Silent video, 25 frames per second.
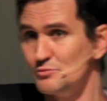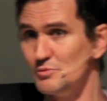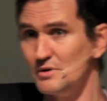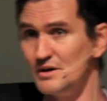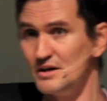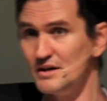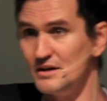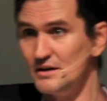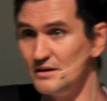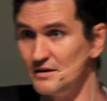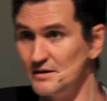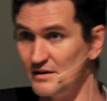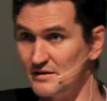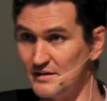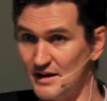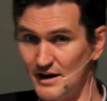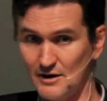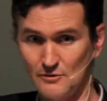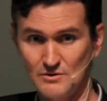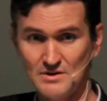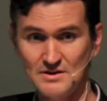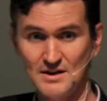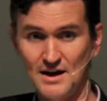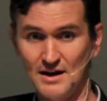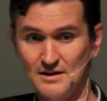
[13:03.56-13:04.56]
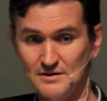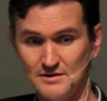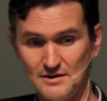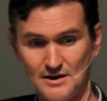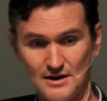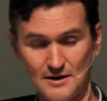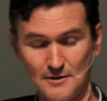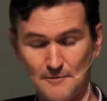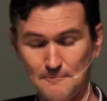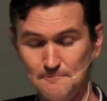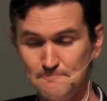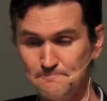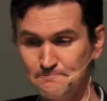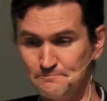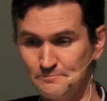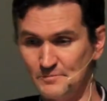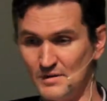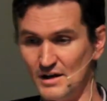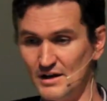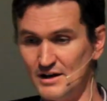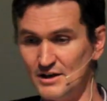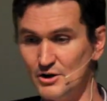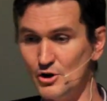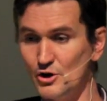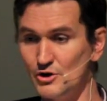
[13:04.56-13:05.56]
she'll be, that are in that, um,
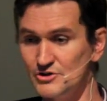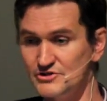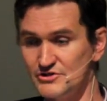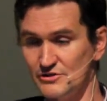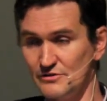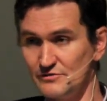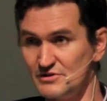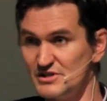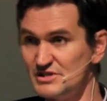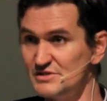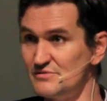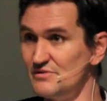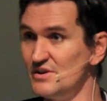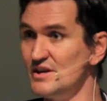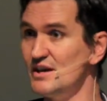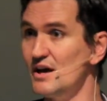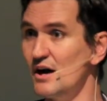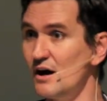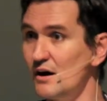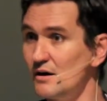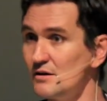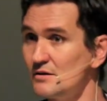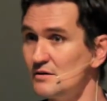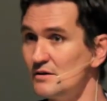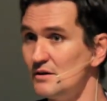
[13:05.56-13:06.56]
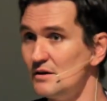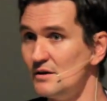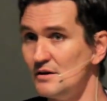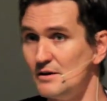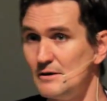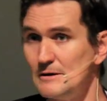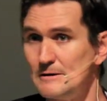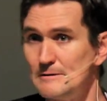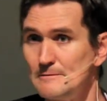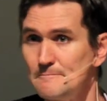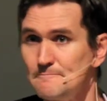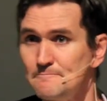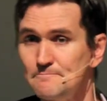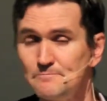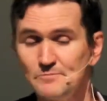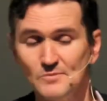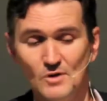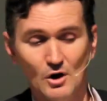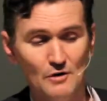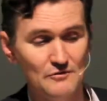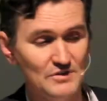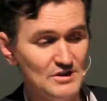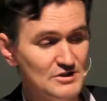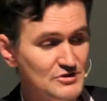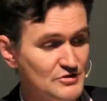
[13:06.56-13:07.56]
in her sort of sphere
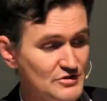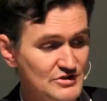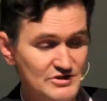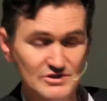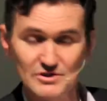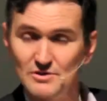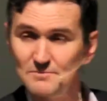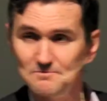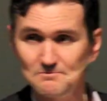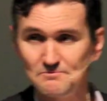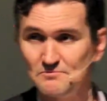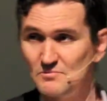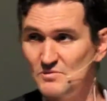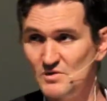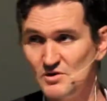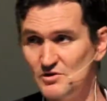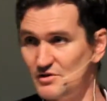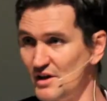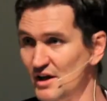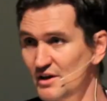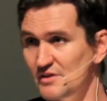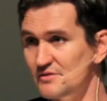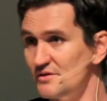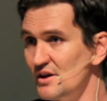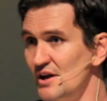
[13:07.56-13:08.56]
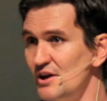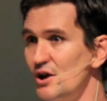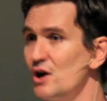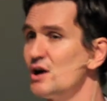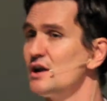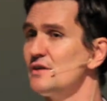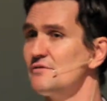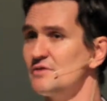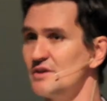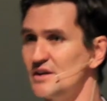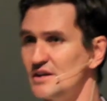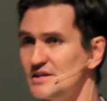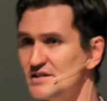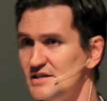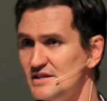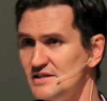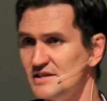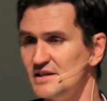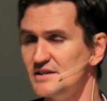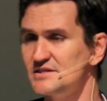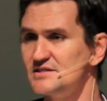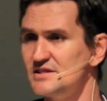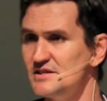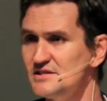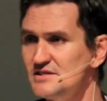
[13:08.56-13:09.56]
of interest, they, they don't even
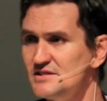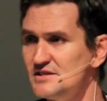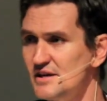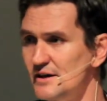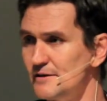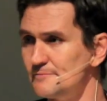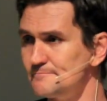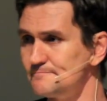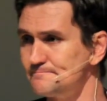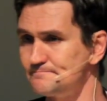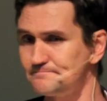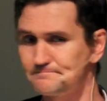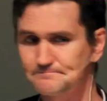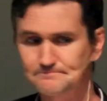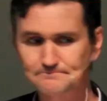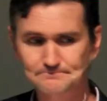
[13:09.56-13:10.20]
exist yet.